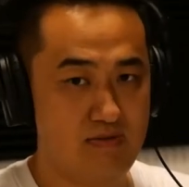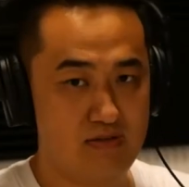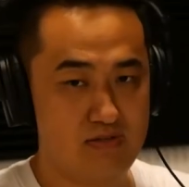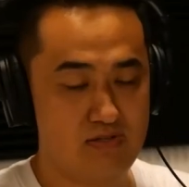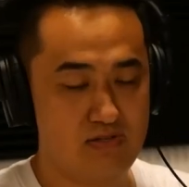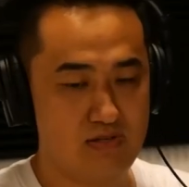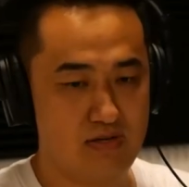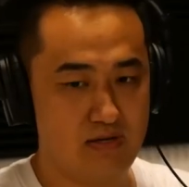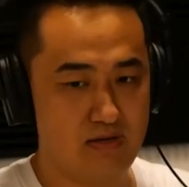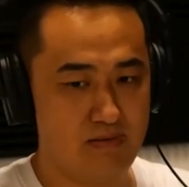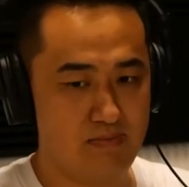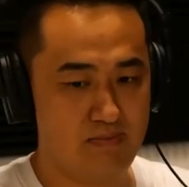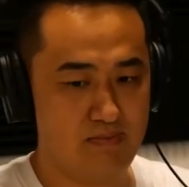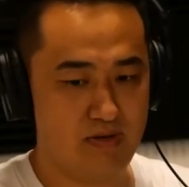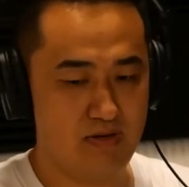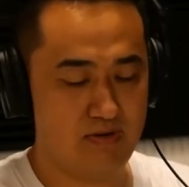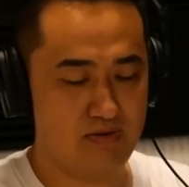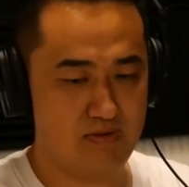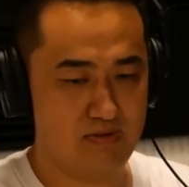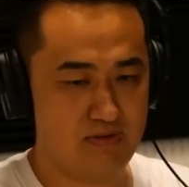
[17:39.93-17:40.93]
that's um,
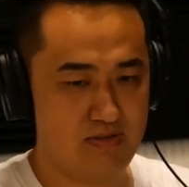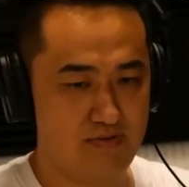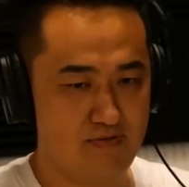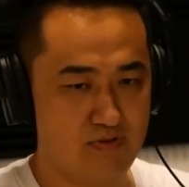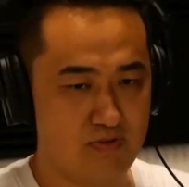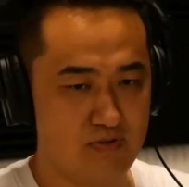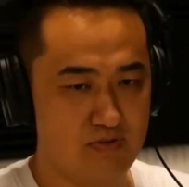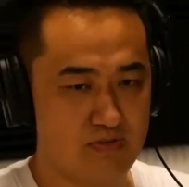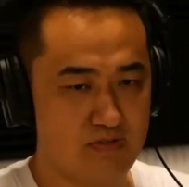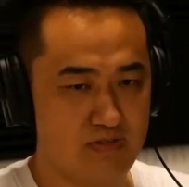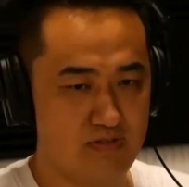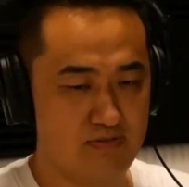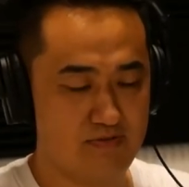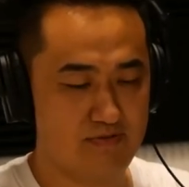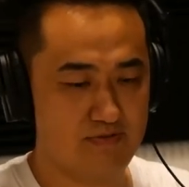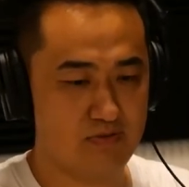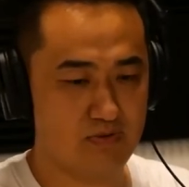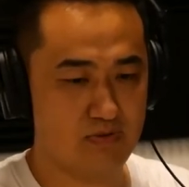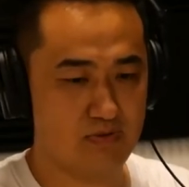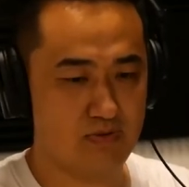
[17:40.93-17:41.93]
you know the difficulty
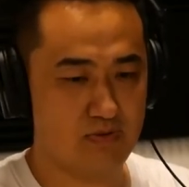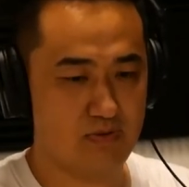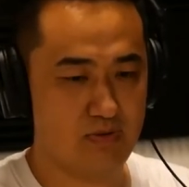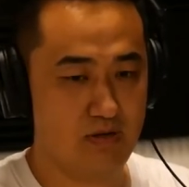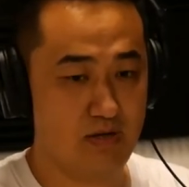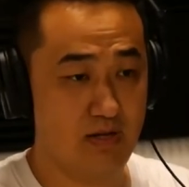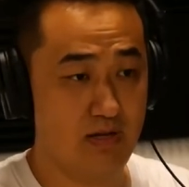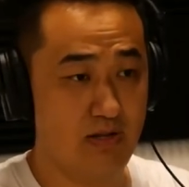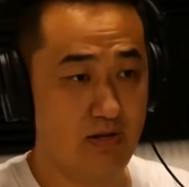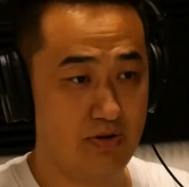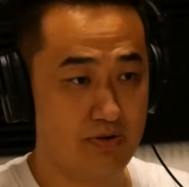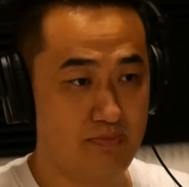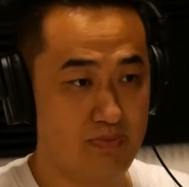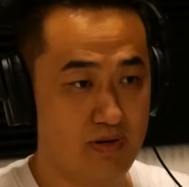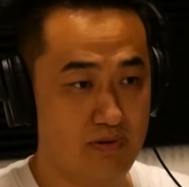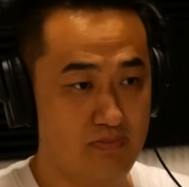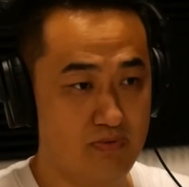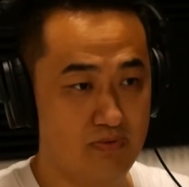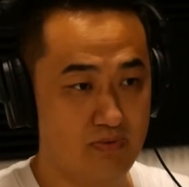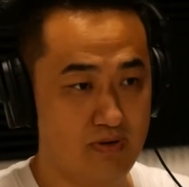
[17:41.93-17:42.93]
for a lot of
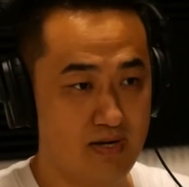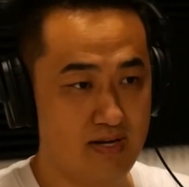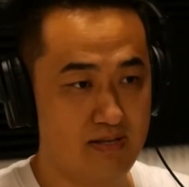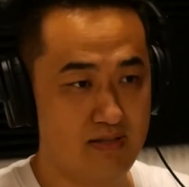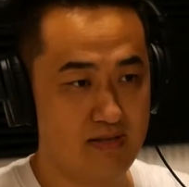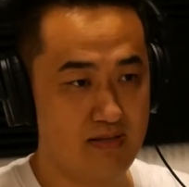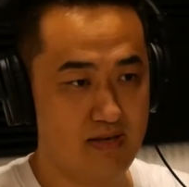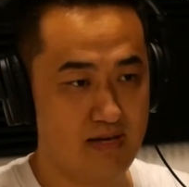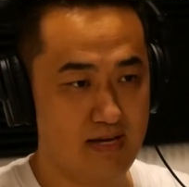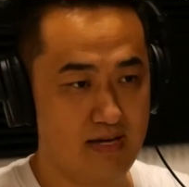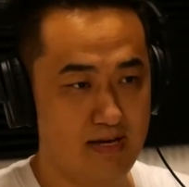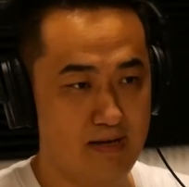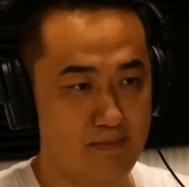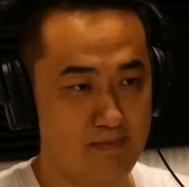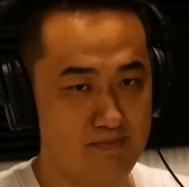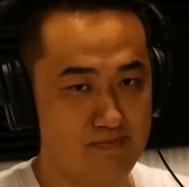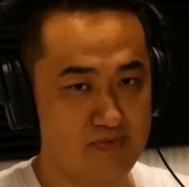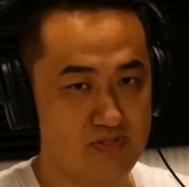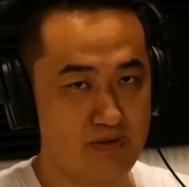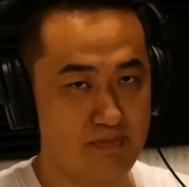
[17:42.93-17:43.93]
people, right?
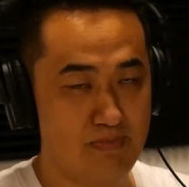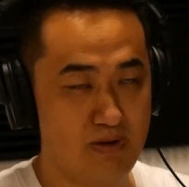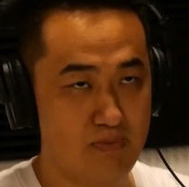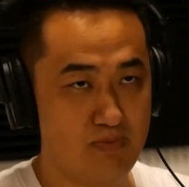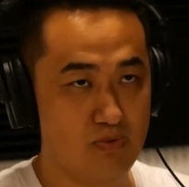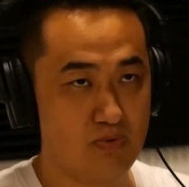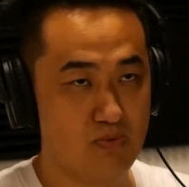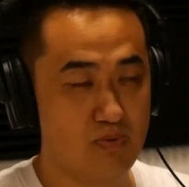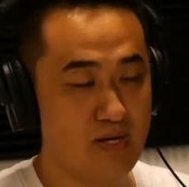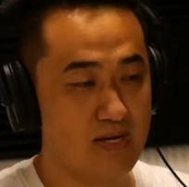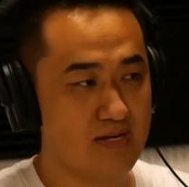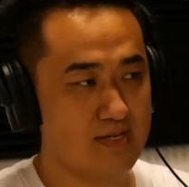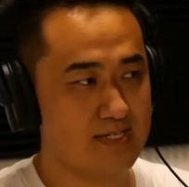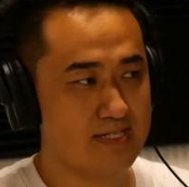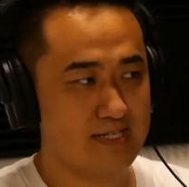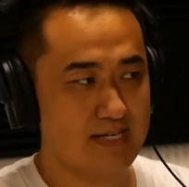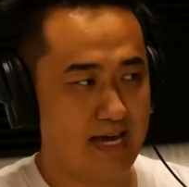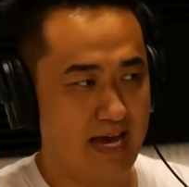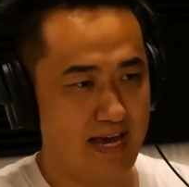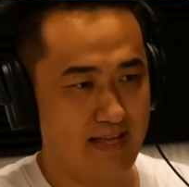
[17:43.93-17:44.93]
Um, some people
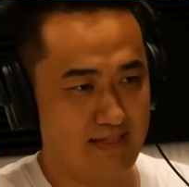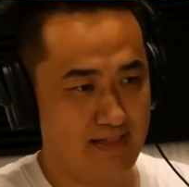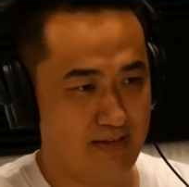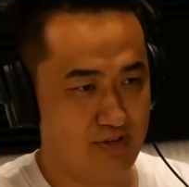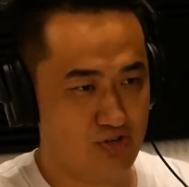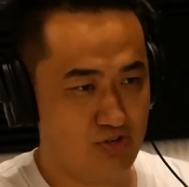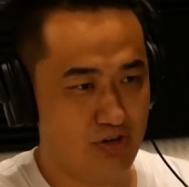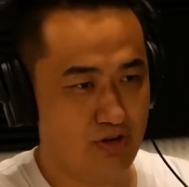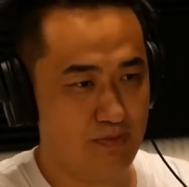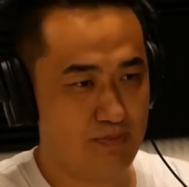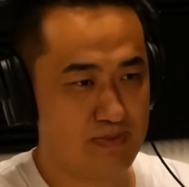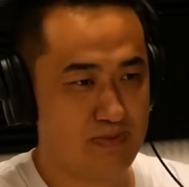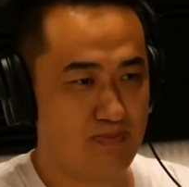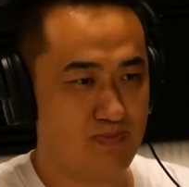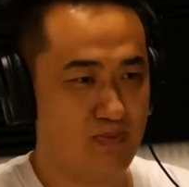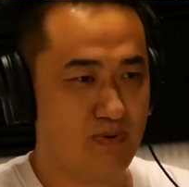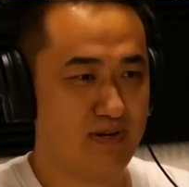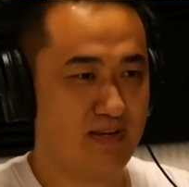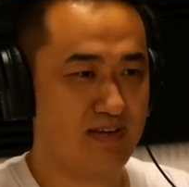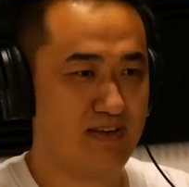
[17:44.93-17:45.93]
hate their jobs,
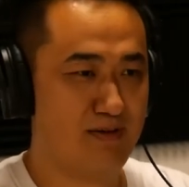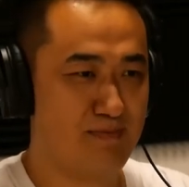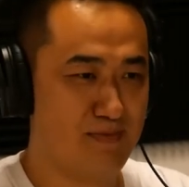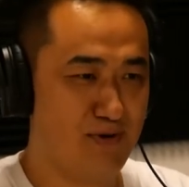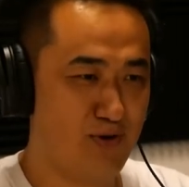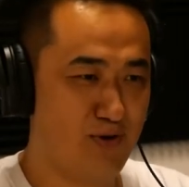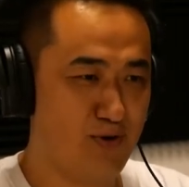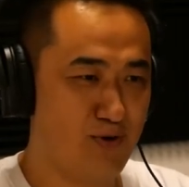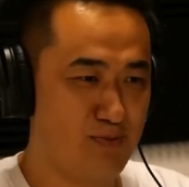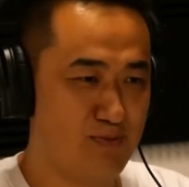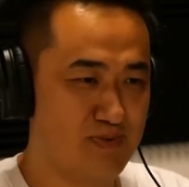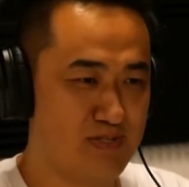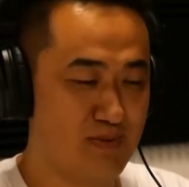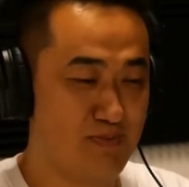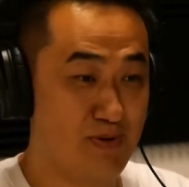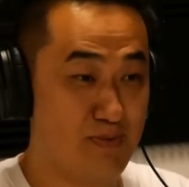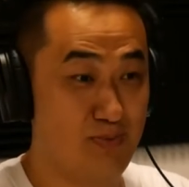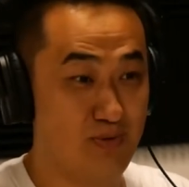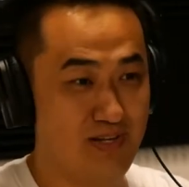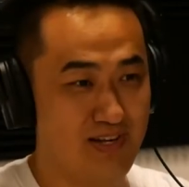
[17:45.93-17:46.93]
want to come home. Some
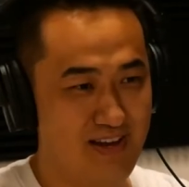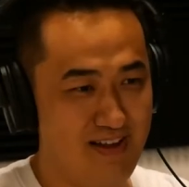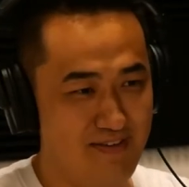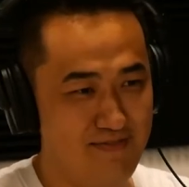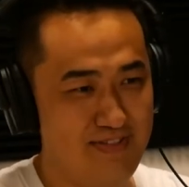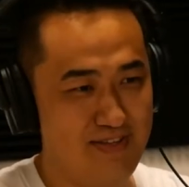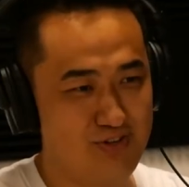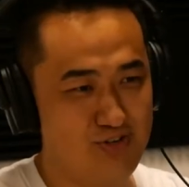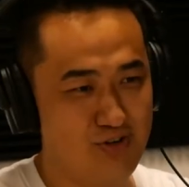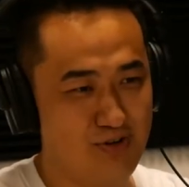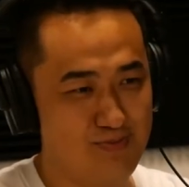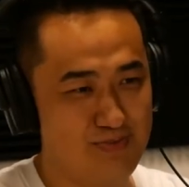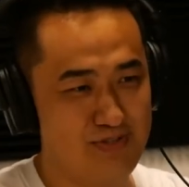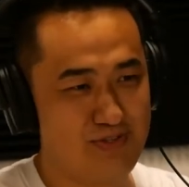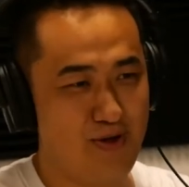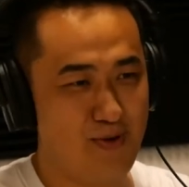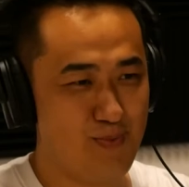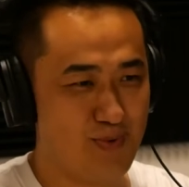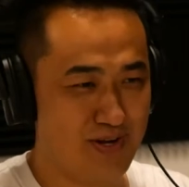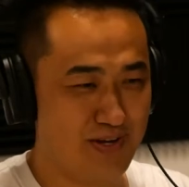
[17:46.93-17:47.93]
people love their jobs,
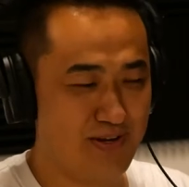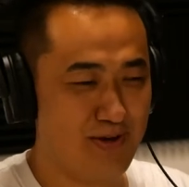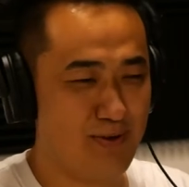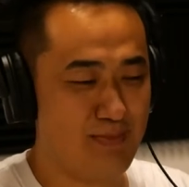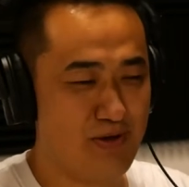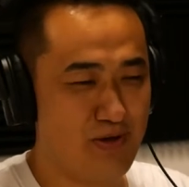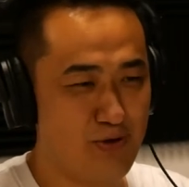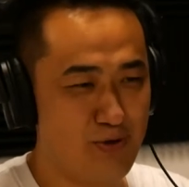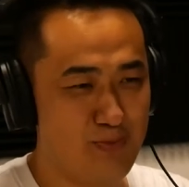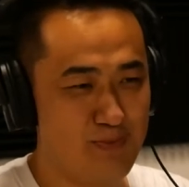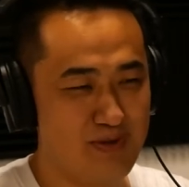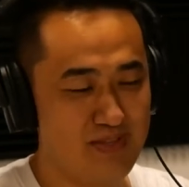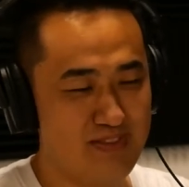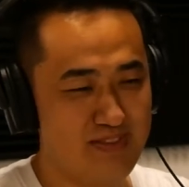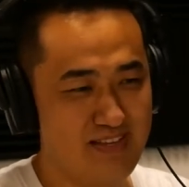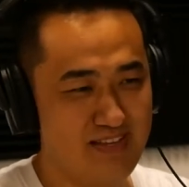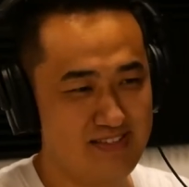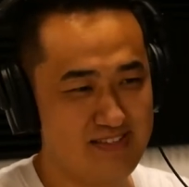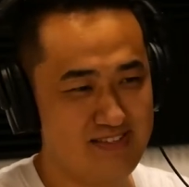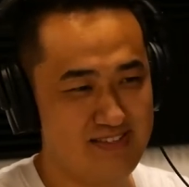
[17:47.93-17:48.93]
don't want to come home, and
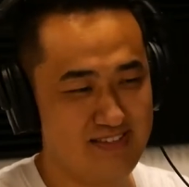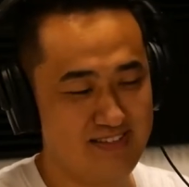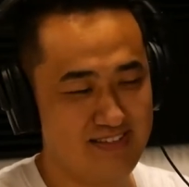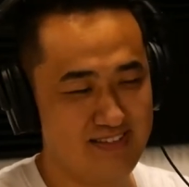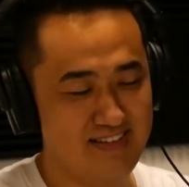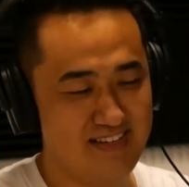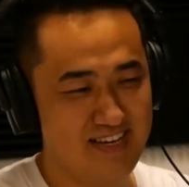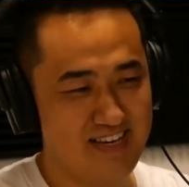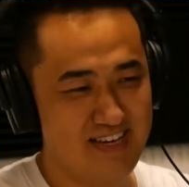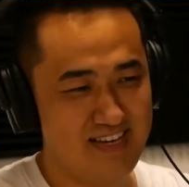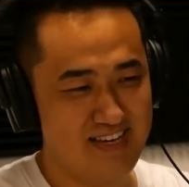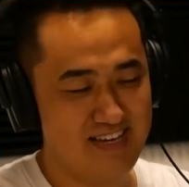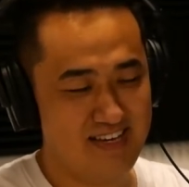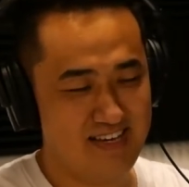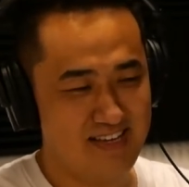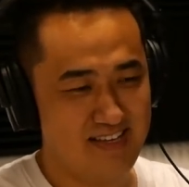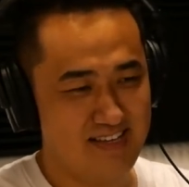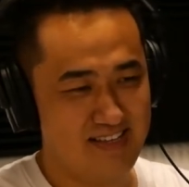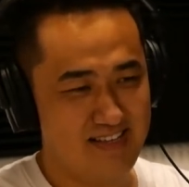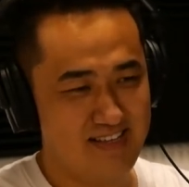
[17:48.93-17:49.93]
yep. that's a
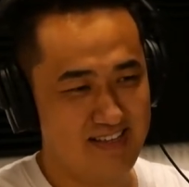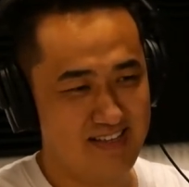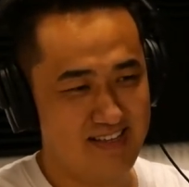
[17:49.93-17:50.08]
oh my